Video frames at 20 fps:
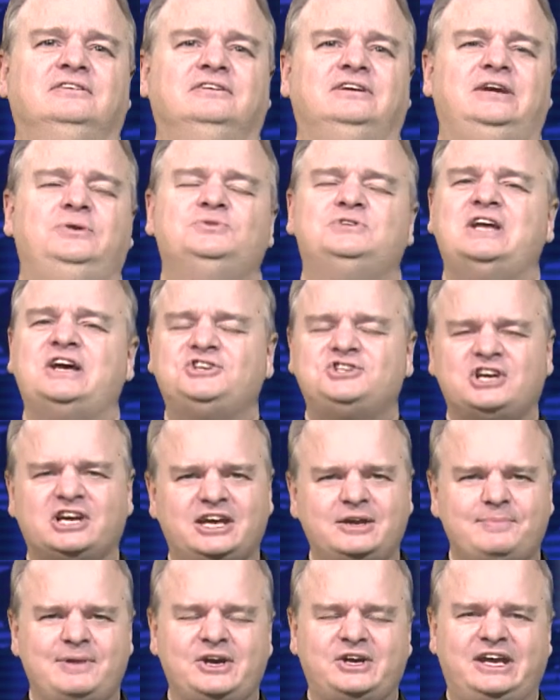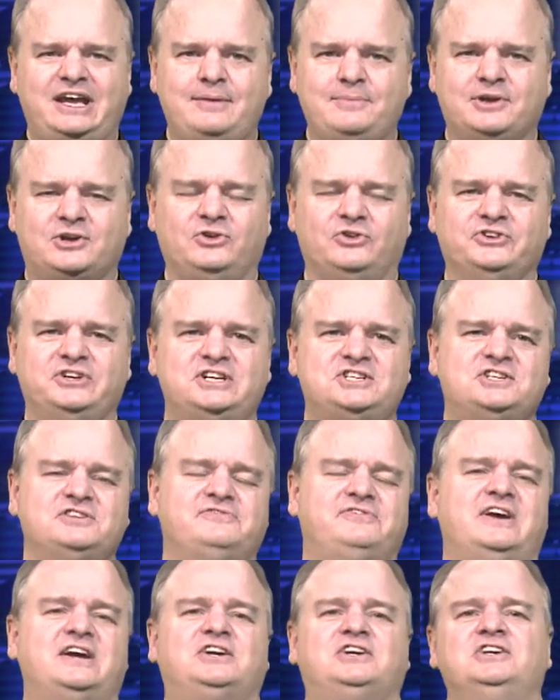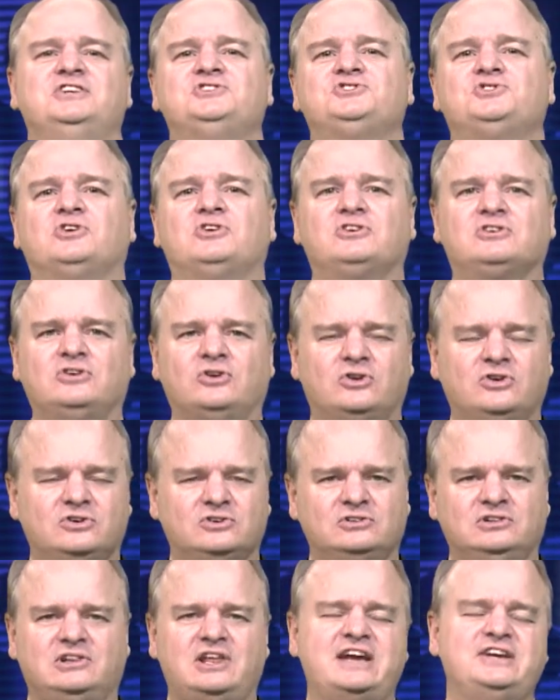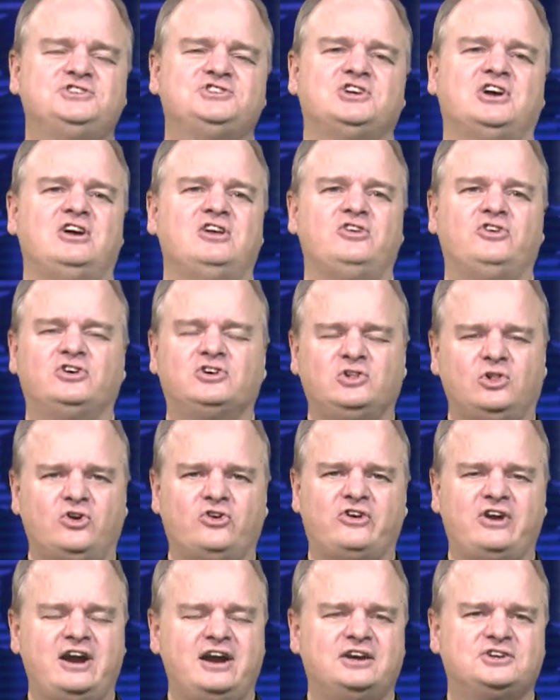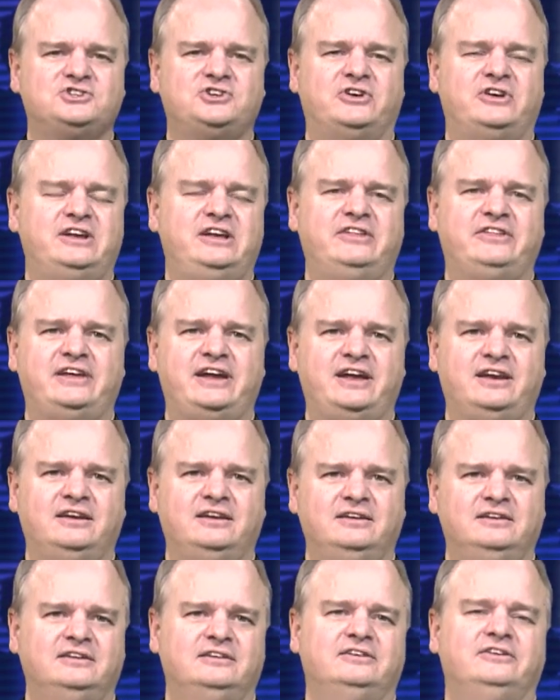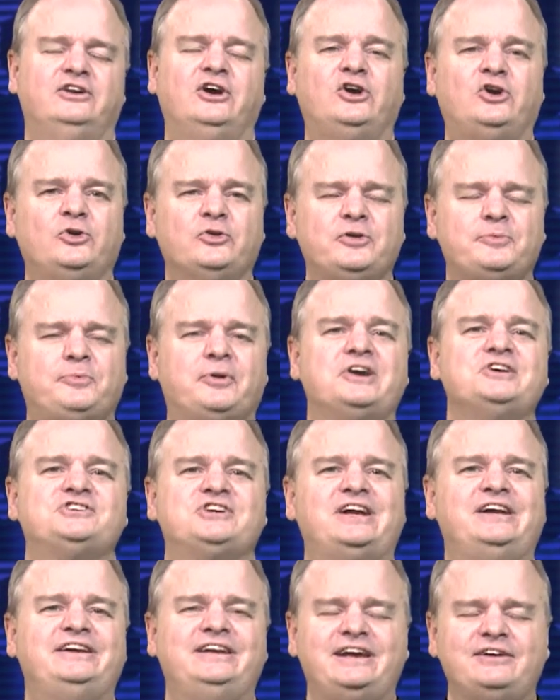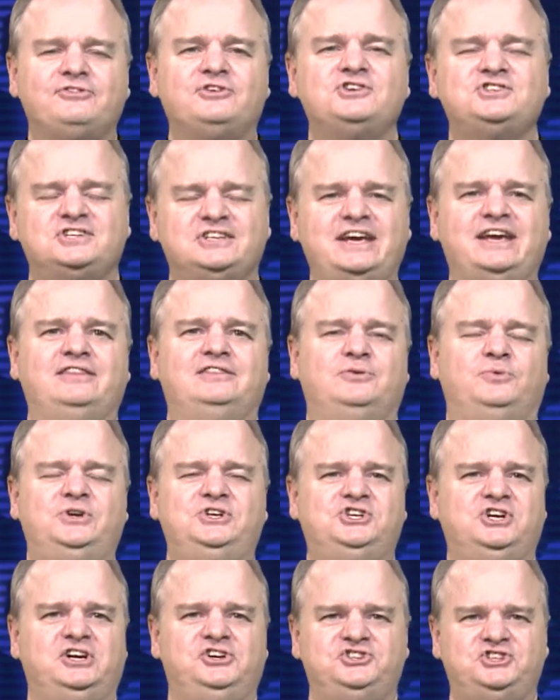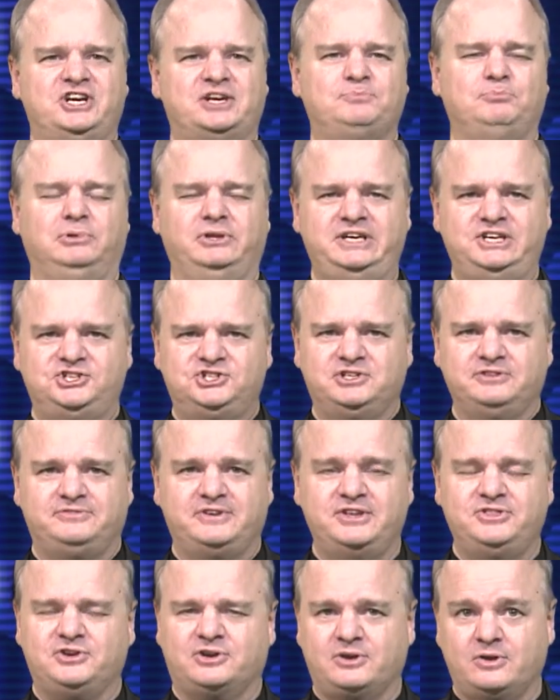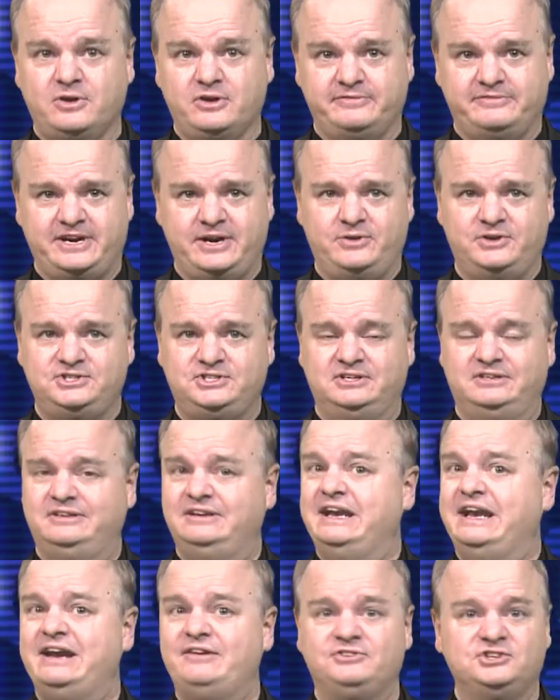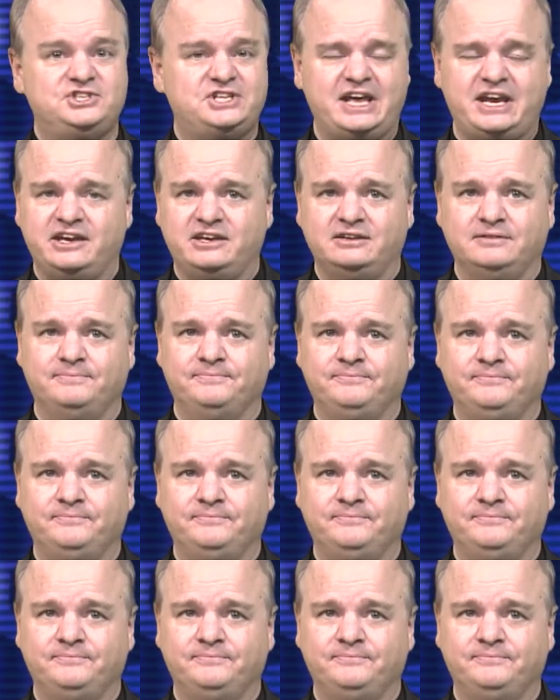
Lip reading: He was not talking about chemical disinfectants or Lysol or Clorox or any of that. No, the president never said that we should inject bleach to fight the coronavirus. Never said it.